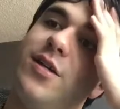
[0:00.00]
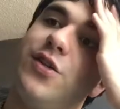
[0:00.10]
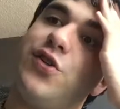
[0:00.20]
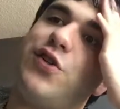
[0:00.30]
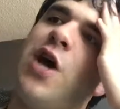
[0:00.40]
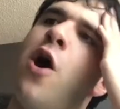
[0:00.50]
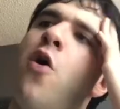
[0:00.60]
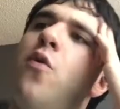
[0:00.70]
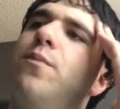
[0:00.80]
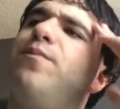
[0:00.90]

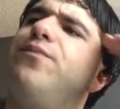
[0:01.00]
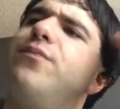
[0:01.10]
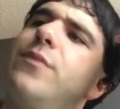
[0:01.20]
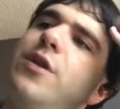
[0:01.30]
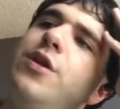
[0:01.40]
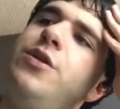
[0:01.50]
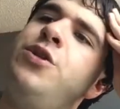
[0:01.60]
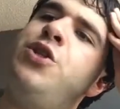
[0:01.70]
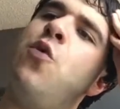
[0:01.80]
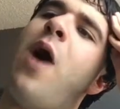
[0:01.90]
So,
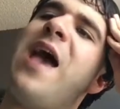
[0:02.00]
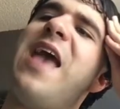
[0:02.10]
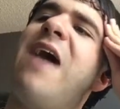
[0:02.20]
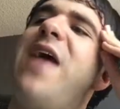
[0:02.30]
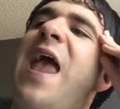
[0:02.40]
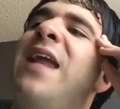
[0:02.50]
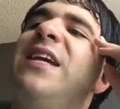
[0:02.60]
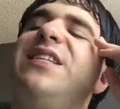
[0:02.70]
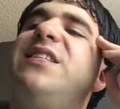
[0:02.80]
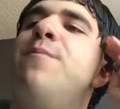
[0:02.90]
do I have any
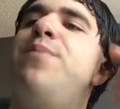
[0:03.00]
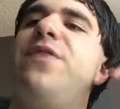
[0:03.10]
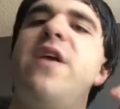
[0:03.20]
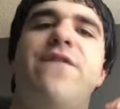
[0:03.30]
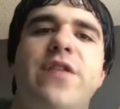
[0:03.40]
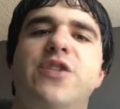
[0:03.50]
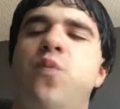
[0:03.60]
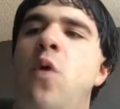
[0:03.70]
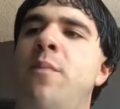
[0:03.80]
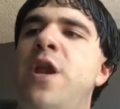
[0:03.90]
sympathy for this
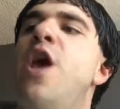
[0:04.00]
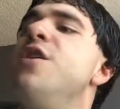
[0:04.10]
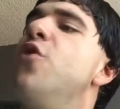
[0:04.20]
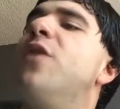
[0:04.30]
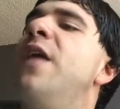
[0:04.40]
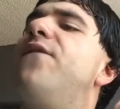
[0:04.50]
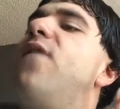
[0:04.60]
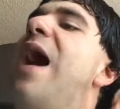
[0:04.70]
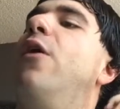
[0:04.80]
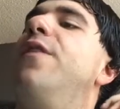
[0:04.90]
woman? You can
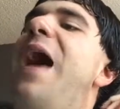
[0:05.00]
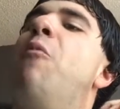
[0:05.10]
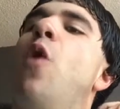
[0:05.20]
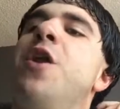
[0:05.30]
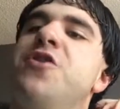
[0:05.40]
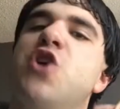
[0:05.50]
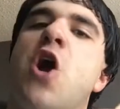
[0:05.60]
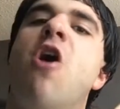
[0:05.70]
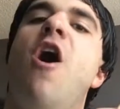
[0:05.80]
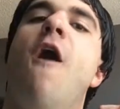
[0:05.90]
file that one
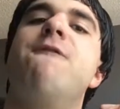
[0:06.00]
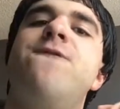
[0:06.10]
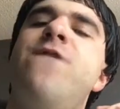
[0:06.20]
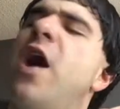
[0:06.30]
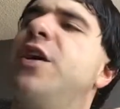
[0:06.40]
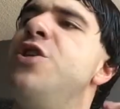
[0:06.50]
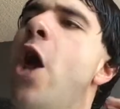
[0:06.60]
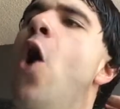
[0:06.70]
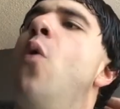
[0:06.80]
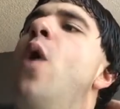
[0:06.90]
under
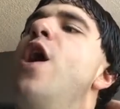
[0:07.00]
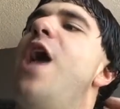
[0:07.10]
fuckno.com/who